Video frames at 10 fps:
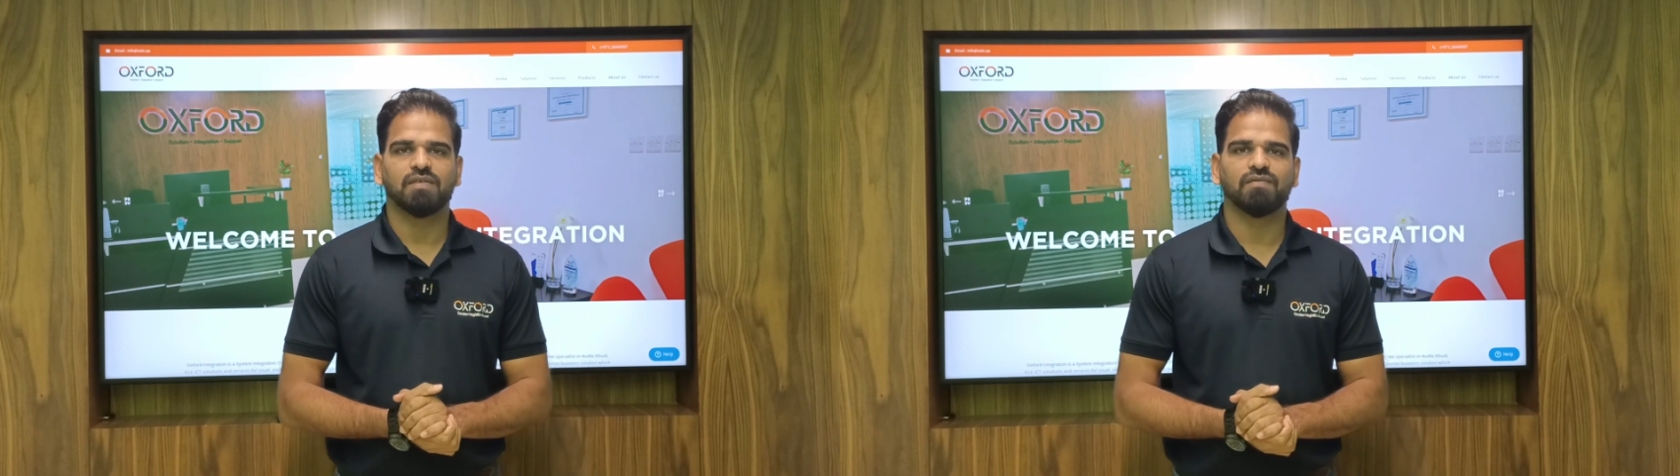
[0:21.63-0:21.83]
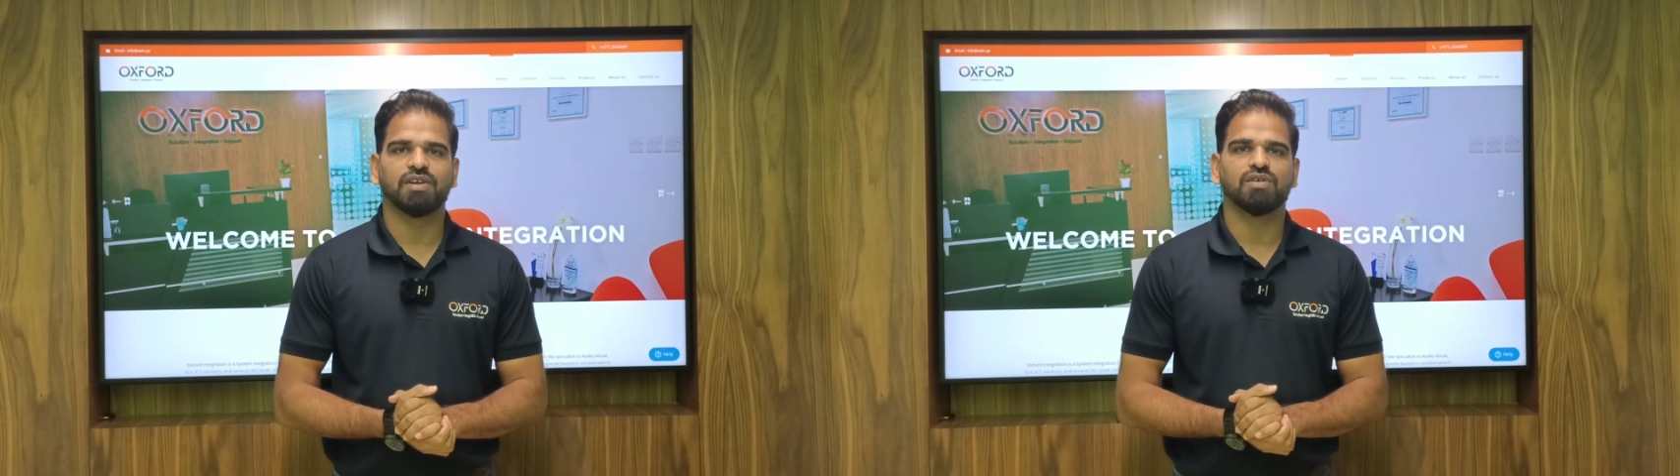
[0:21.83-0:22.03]

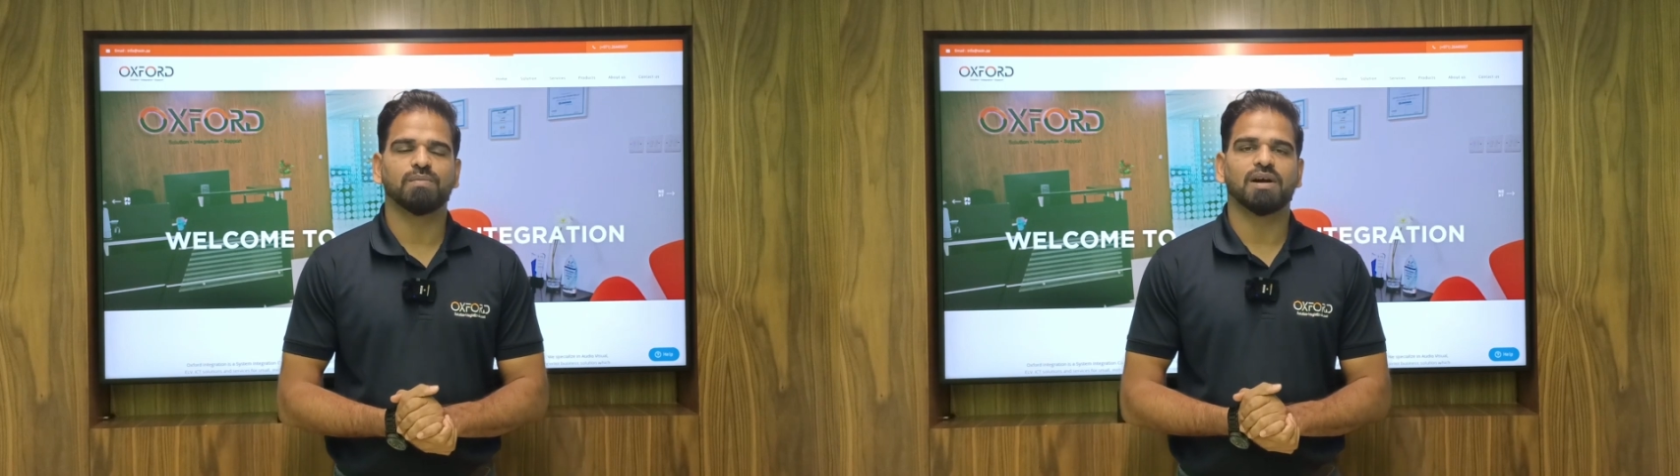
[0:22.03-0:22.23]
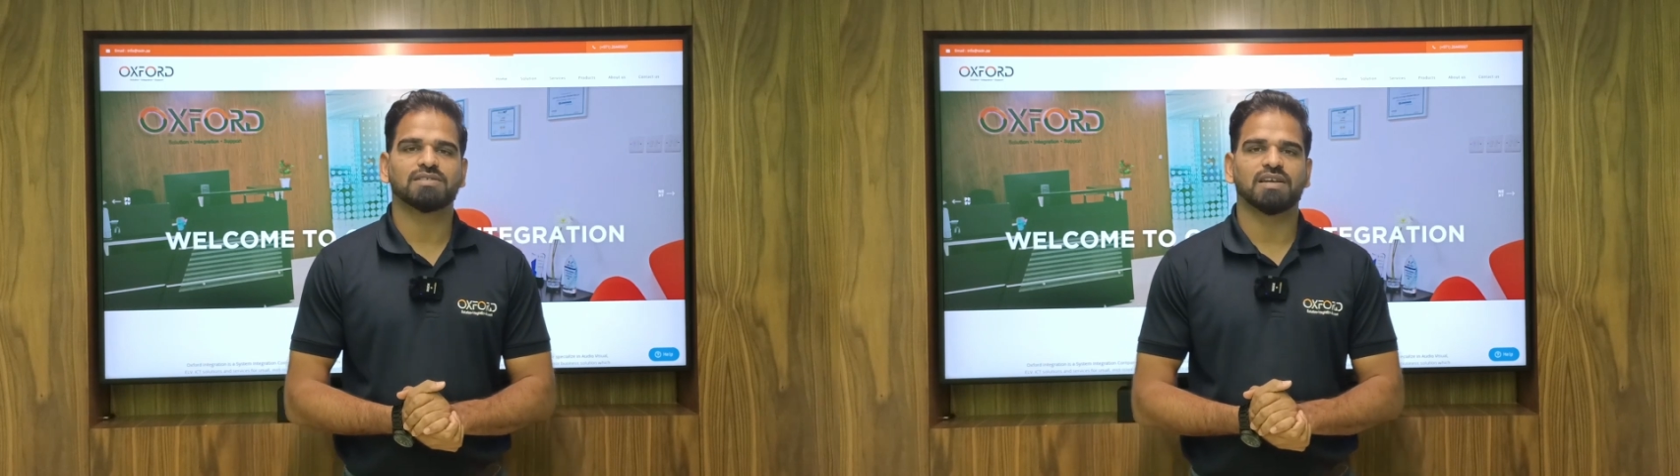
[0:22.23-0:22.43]
video
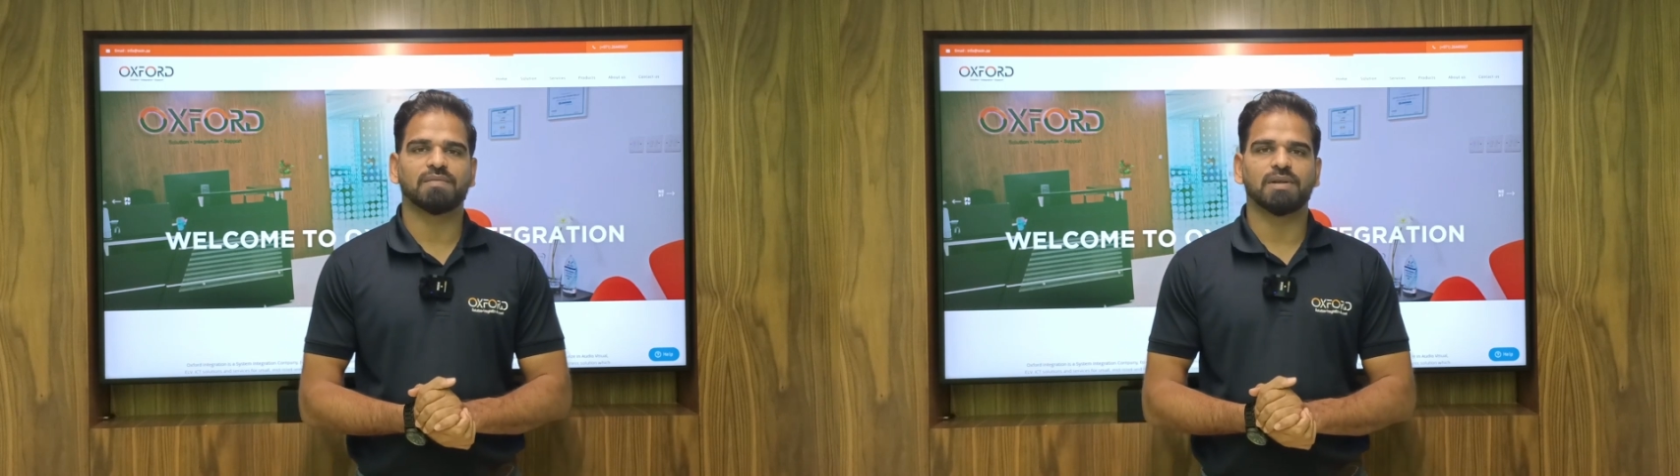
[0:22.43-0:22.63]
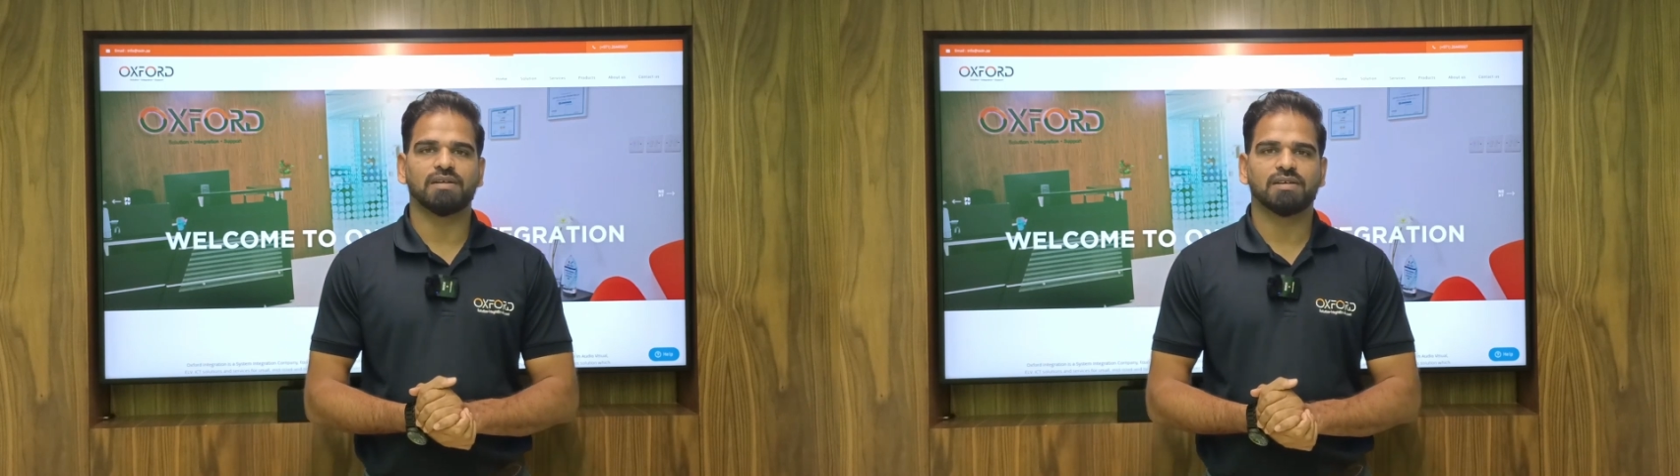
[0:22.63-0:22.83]
bar
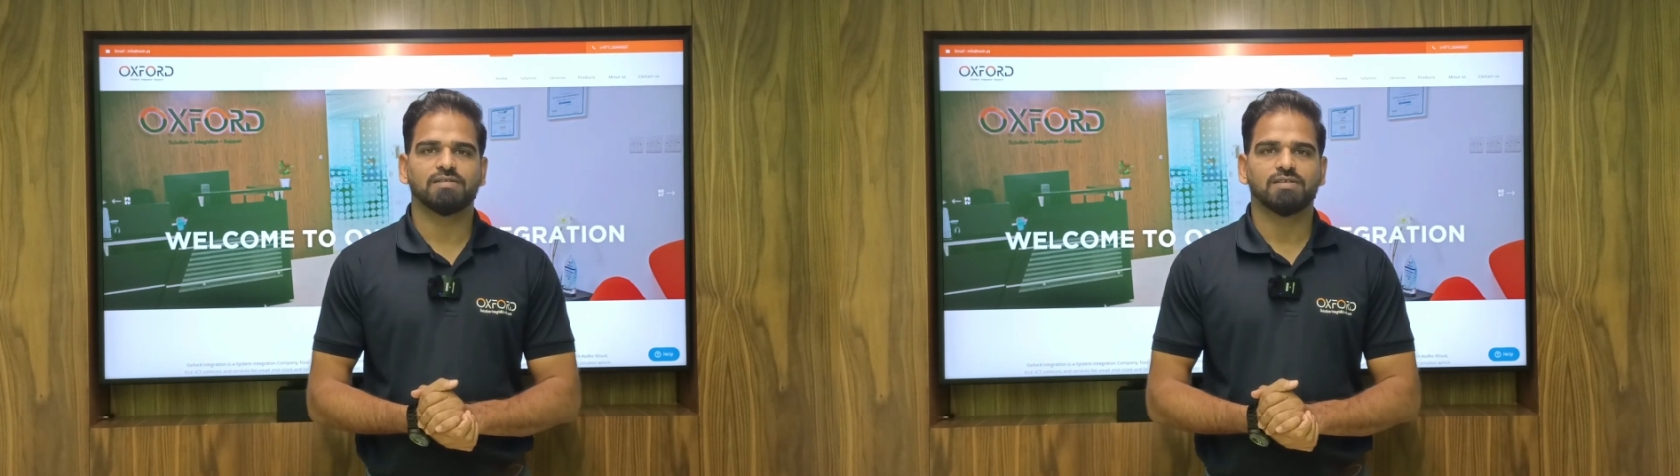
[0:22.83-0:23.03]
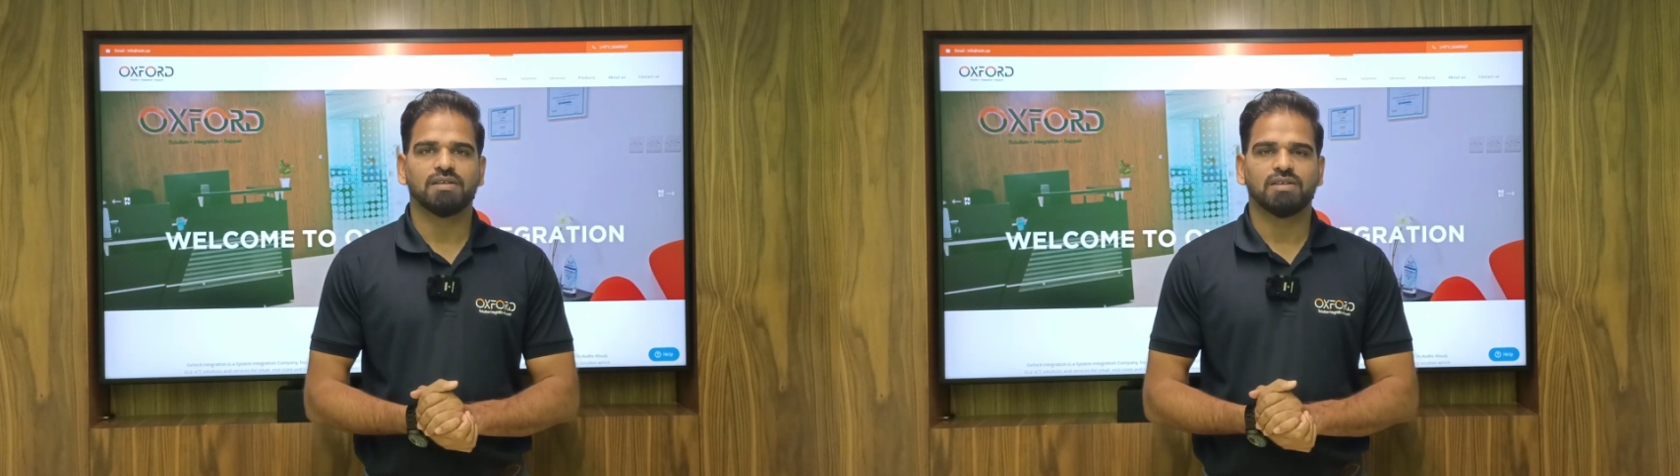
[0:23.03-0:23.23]

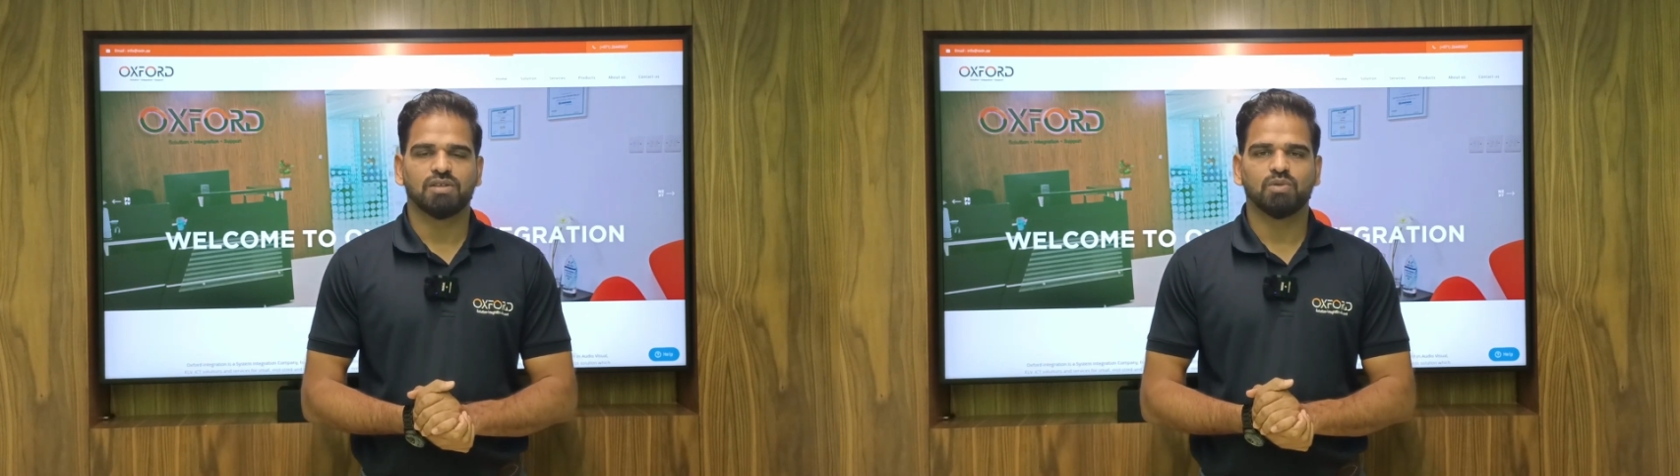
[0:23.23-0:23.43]
segment.